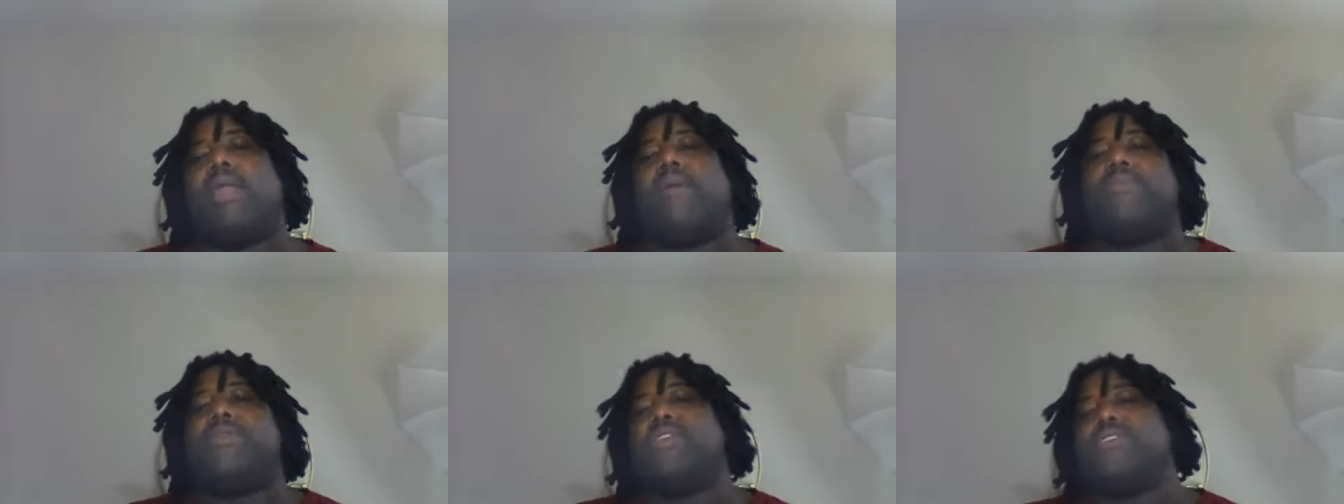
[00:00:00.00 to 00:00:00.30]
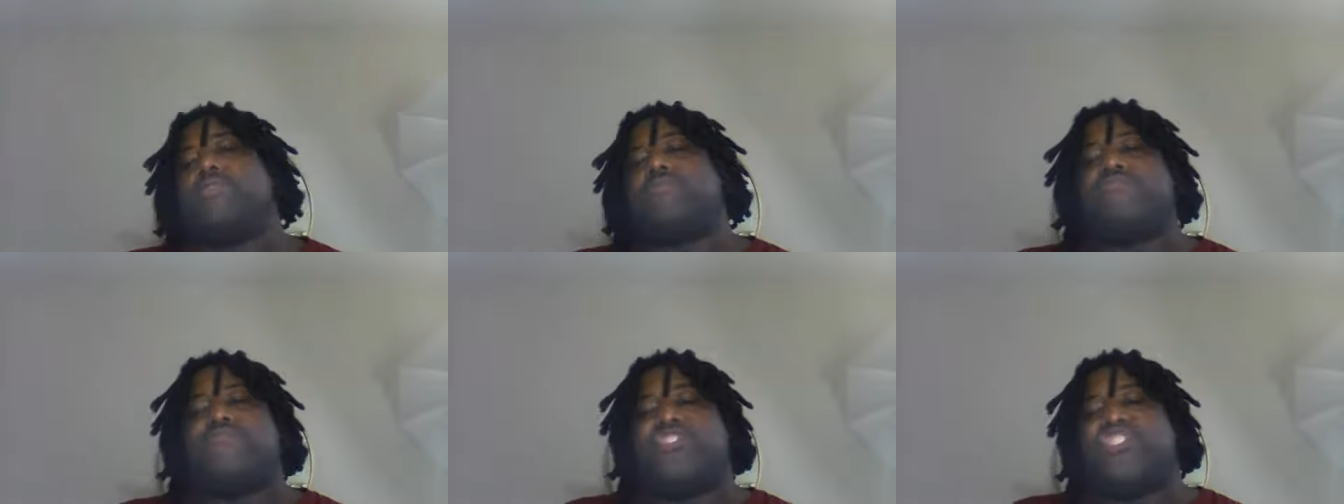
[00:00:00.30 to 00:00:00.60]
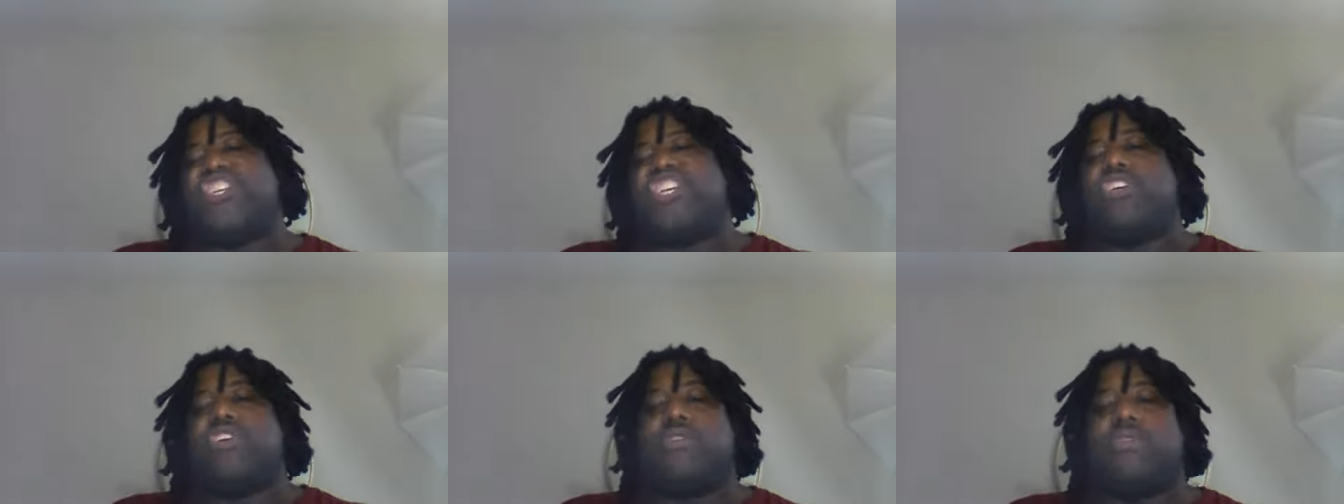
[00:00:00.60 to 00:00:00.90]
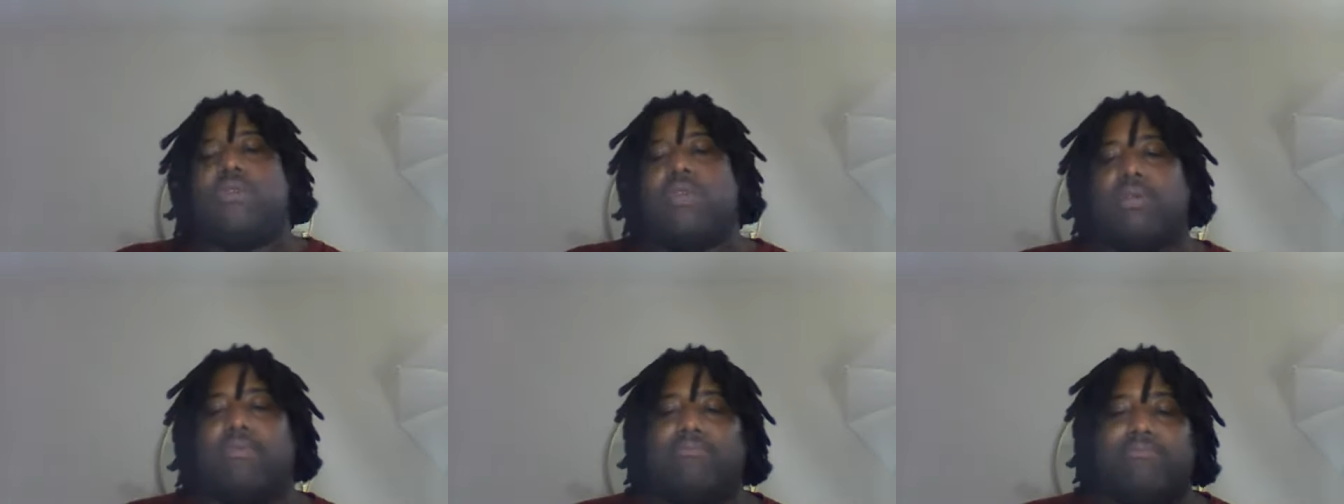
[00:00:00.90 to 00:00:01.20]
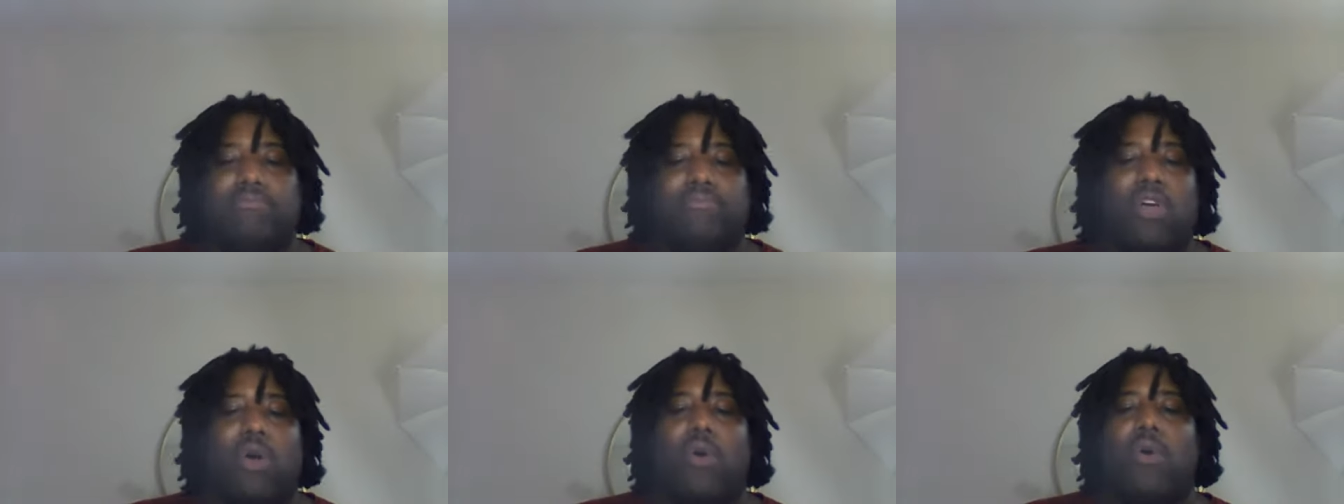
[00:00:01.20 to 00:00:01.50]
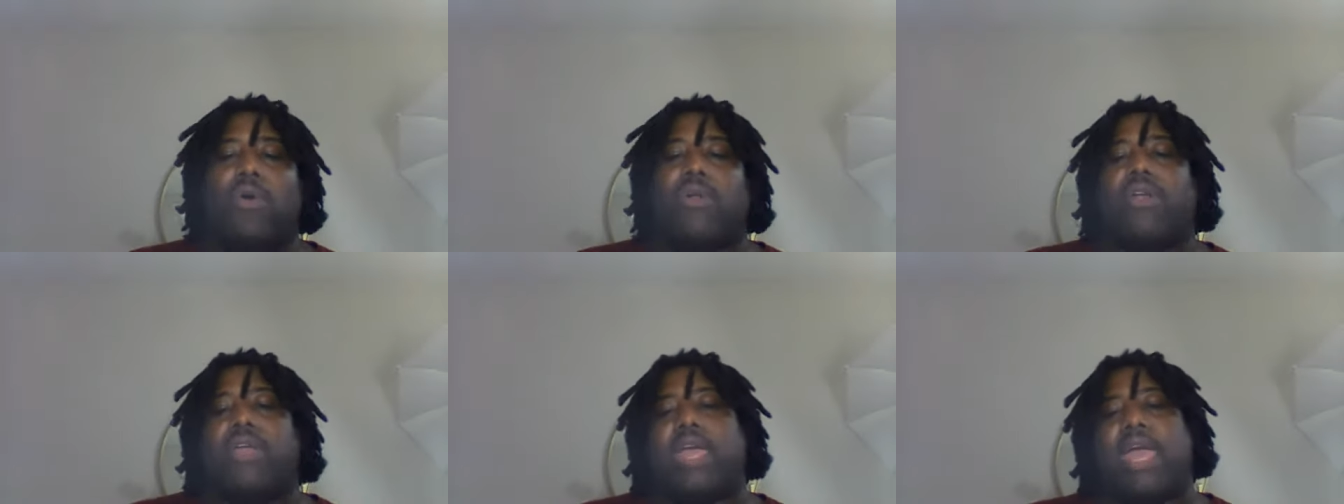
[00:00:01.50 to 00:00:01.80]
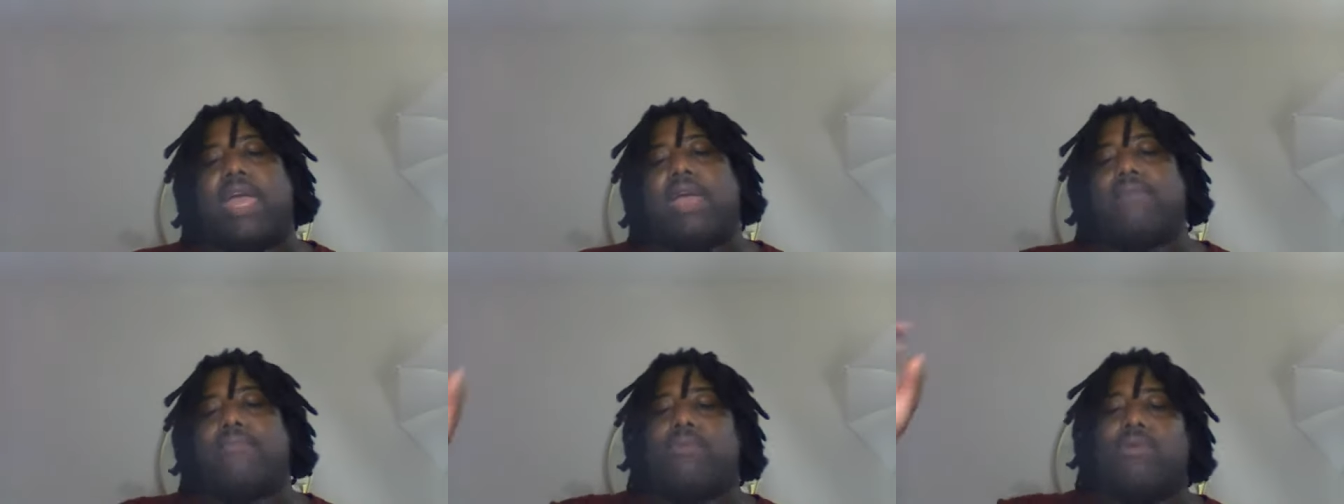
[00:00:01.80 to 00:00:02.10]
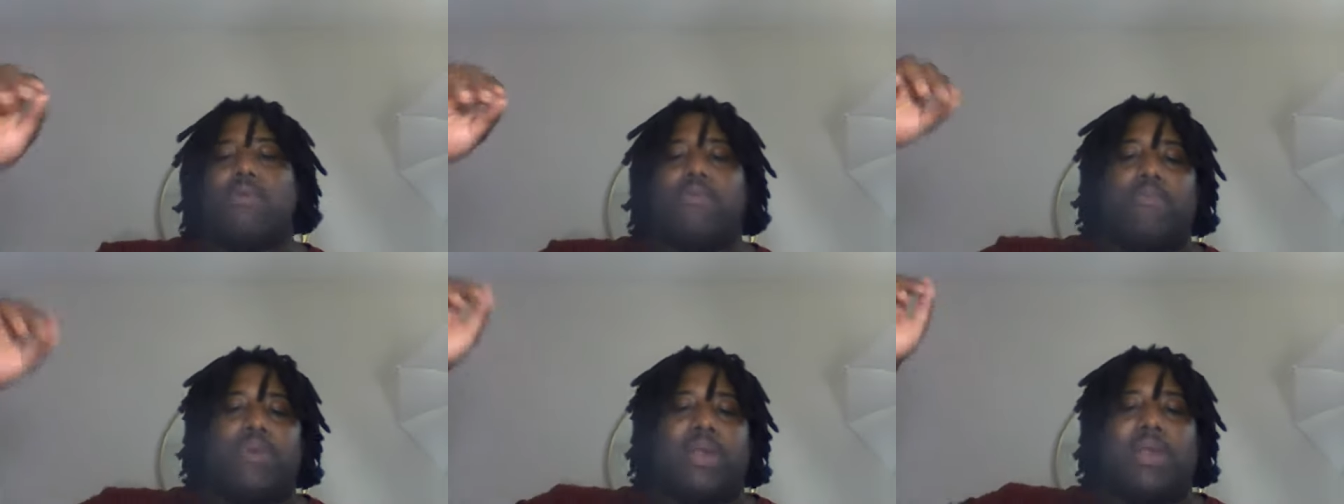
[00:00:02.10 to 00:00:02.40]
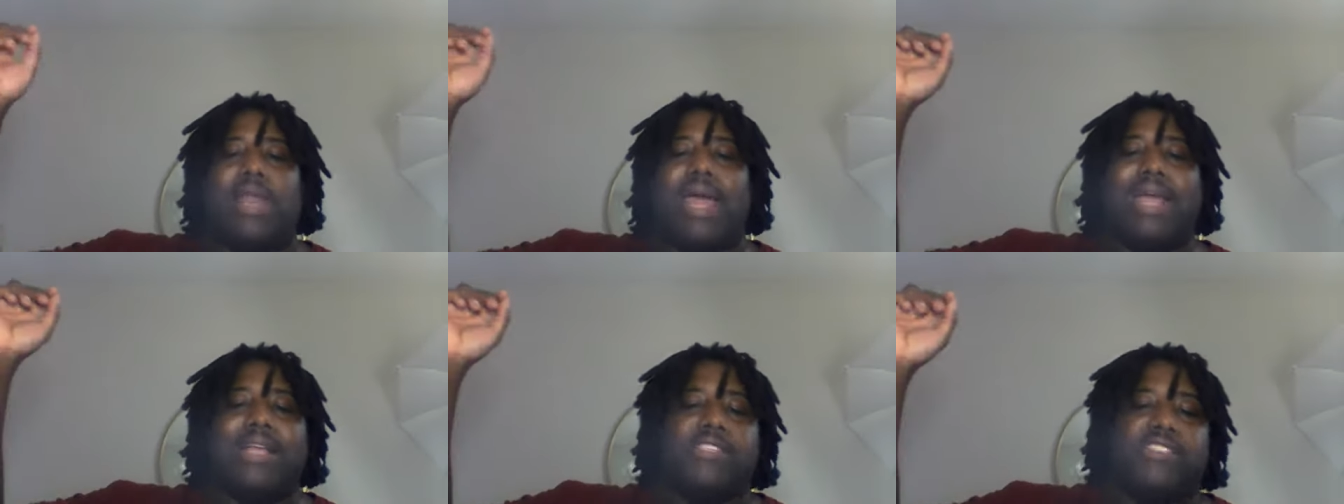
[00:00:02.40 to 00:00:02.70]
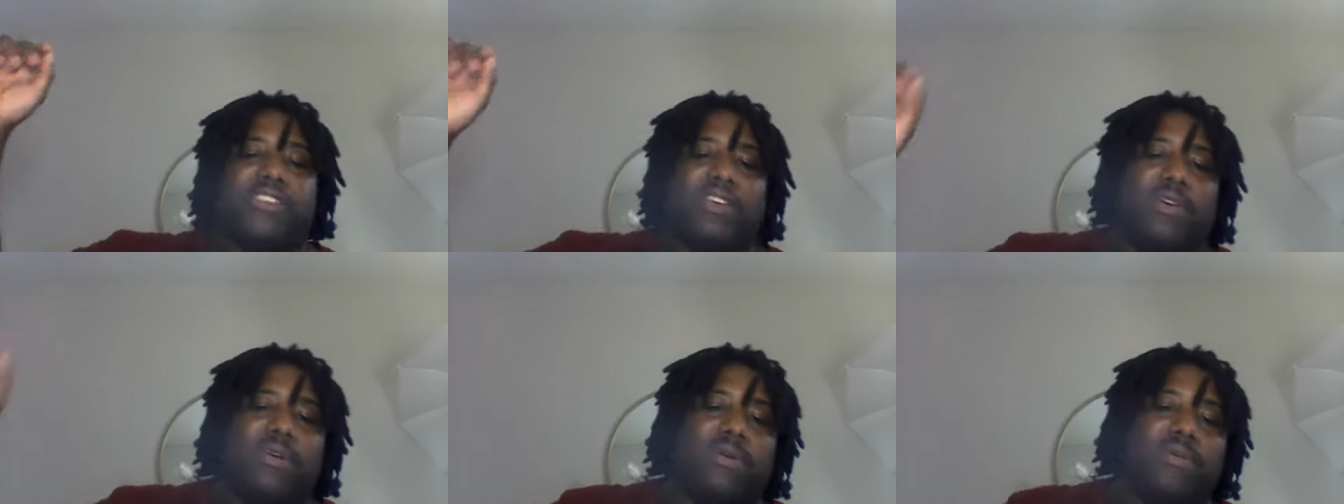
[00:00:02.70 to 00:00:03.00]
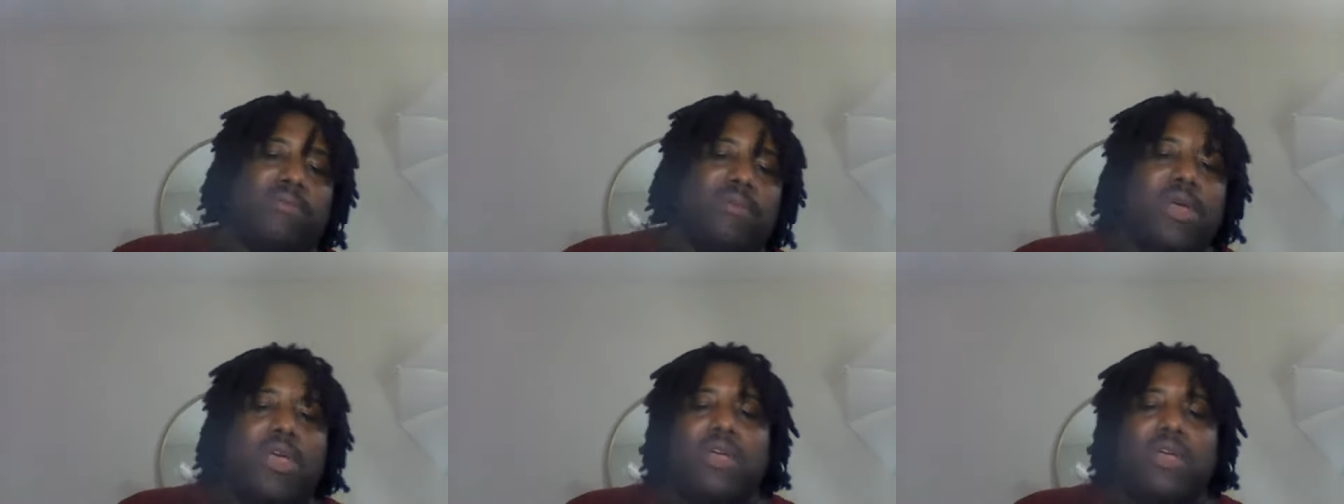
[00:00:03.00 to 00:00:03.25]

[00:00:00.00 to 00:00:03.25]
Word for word: I'm just chill and order cable, put lights on,